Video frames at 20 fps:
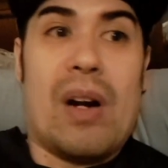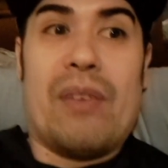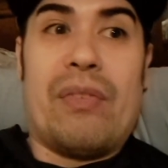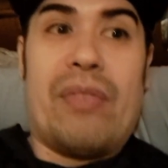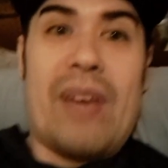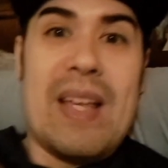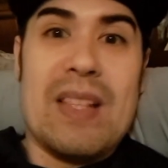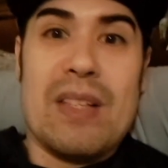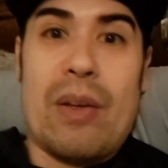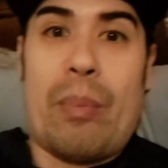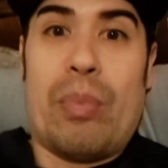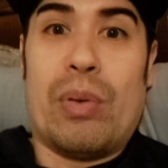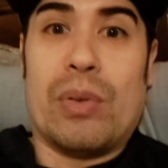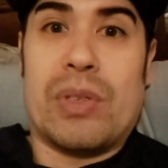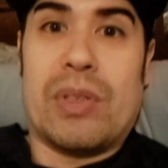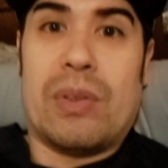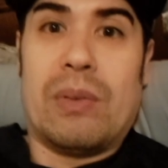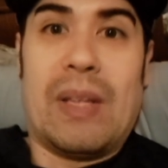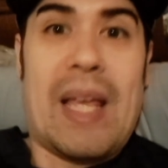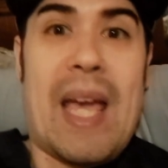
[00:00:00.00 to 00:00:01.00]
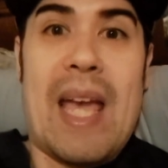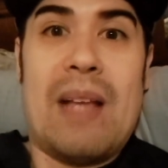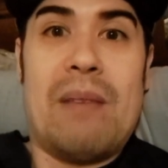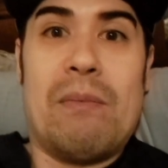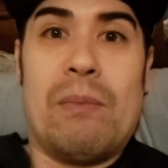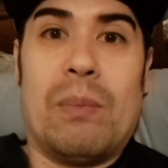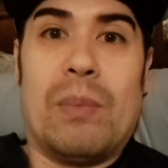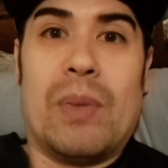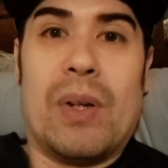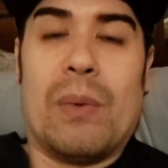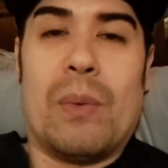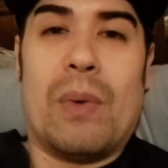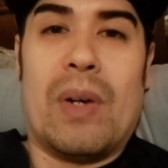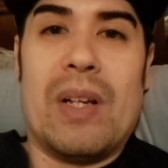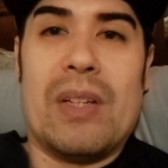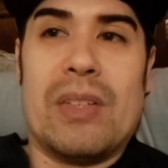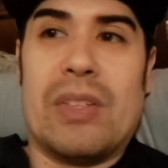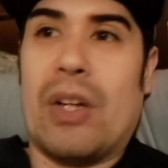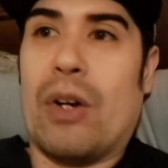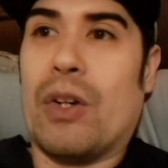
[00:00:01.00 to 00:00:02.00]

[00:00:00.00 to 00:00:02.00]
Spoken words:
available lane there was.